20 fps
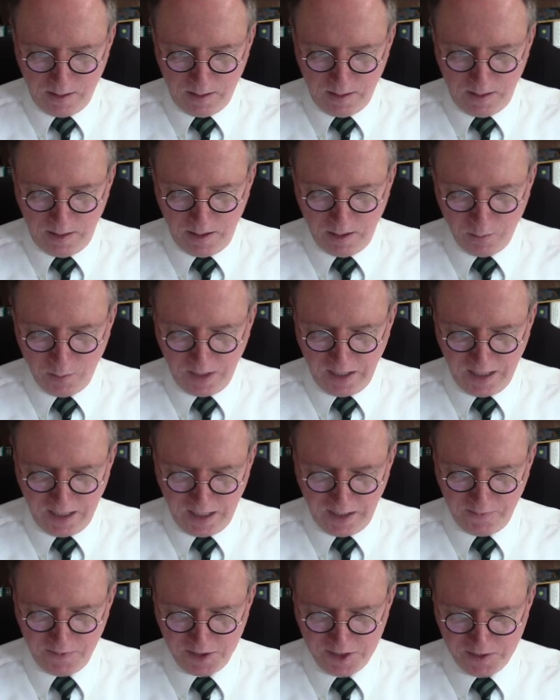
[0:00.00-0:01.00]
Here we
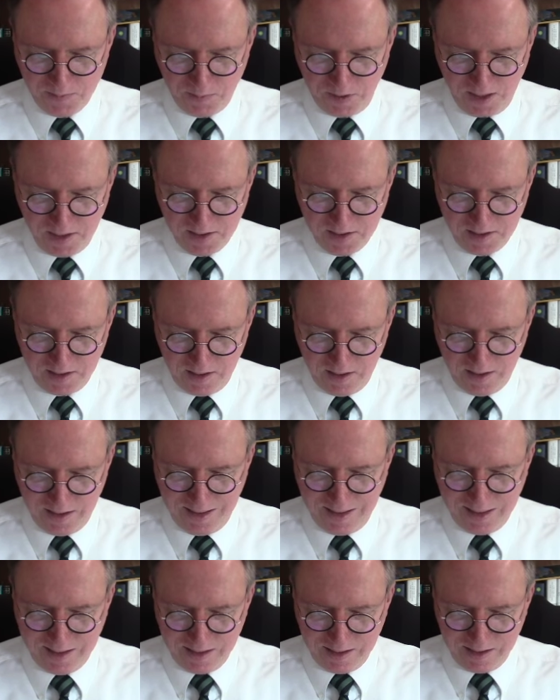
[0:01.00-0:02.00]
have expressed in
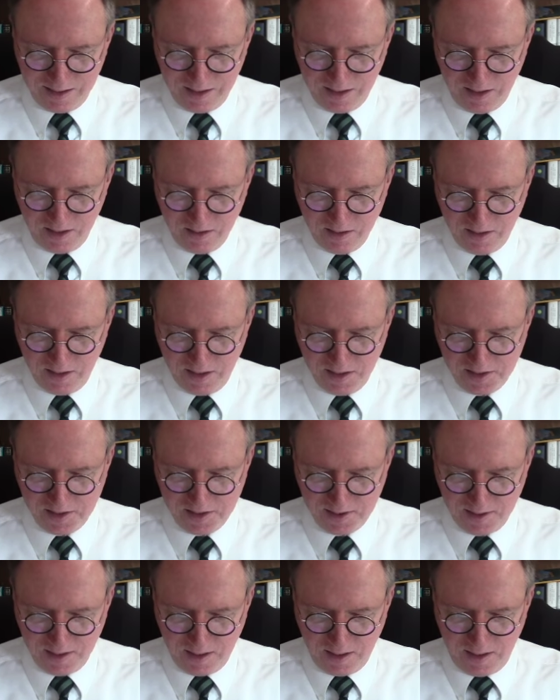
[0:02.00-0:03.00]
a clearness
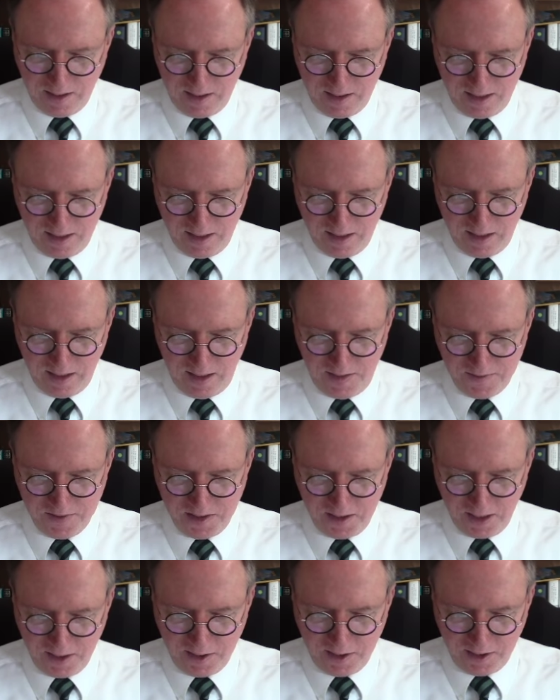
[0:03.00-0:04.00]
that leaves
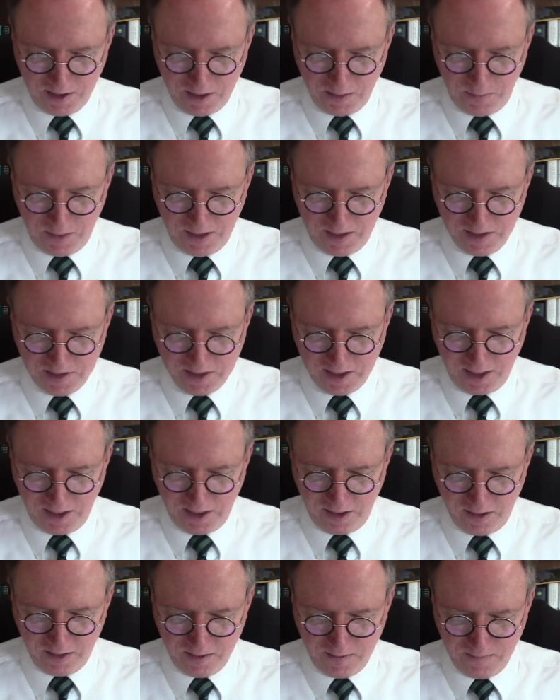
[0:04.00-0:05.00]
nothing to be
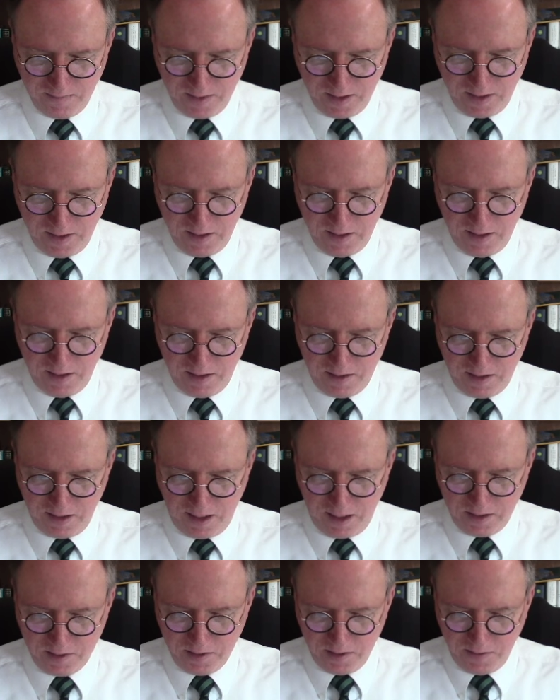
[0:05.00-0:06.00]
desired, the
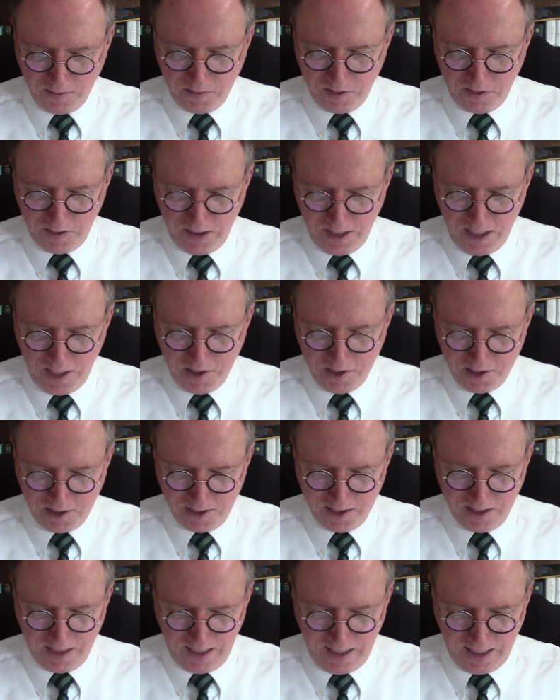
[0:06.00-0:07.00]
doctrine of
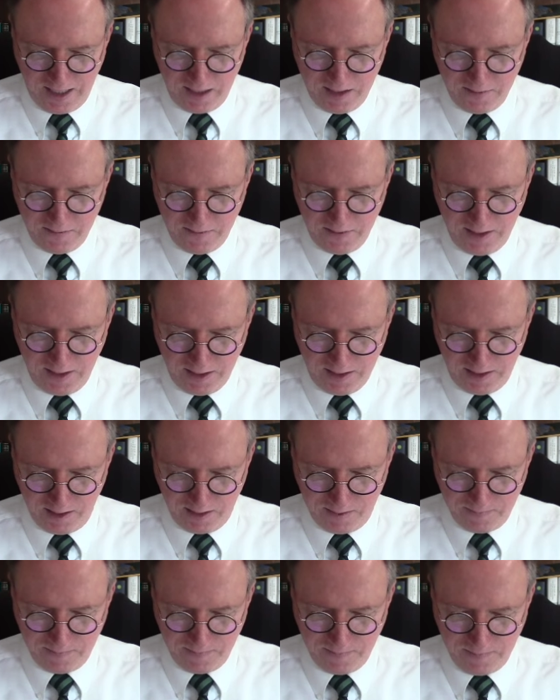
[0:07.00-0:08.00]
creation out of
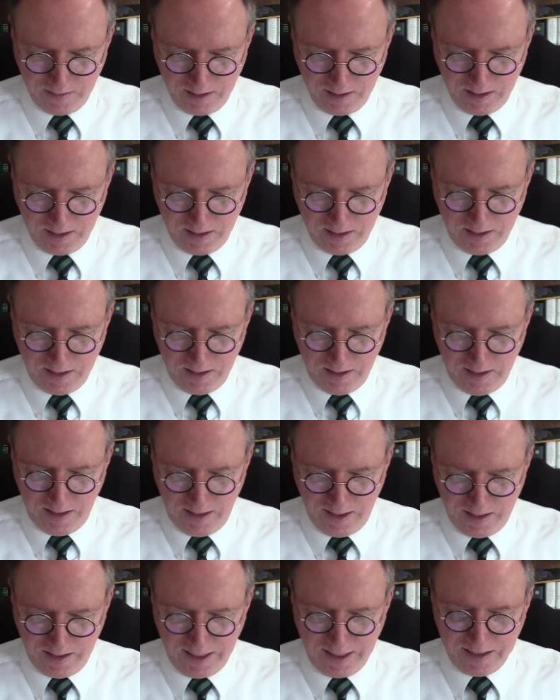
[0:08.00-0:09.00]
nothing.
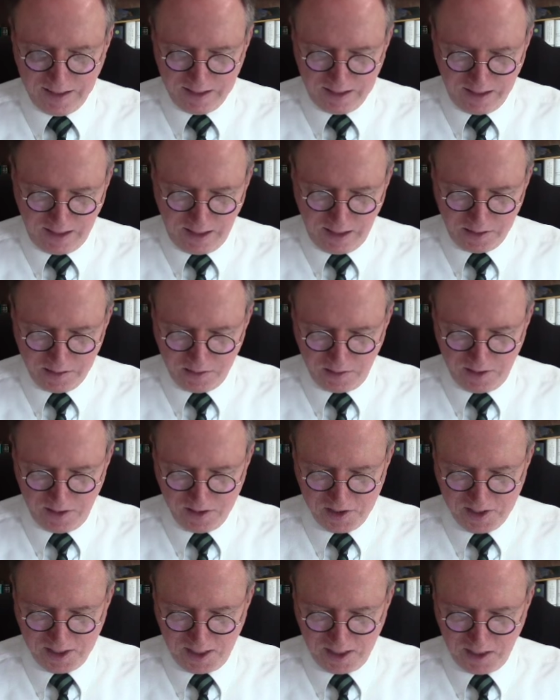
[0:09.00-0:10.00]
And that doctrine
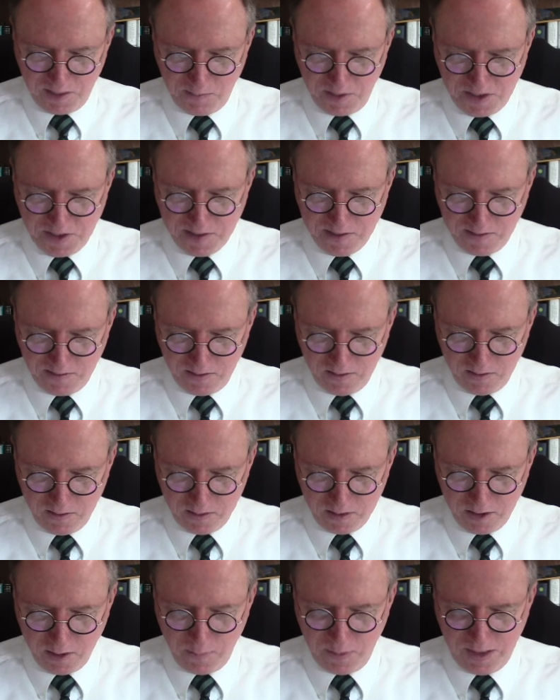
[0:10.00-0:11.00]
is said to be,
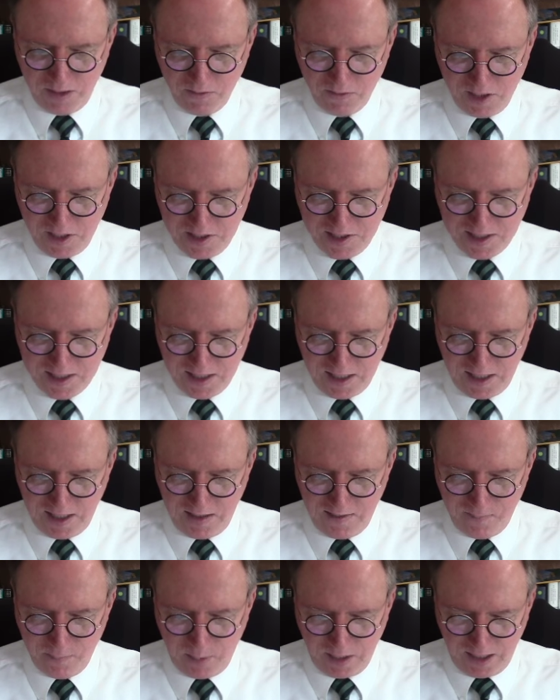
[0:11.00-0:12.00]
to be
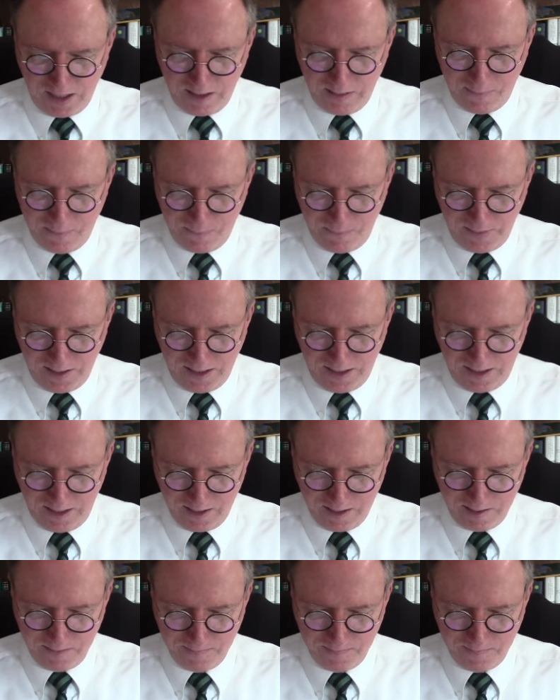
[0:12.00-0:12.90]
received by faith.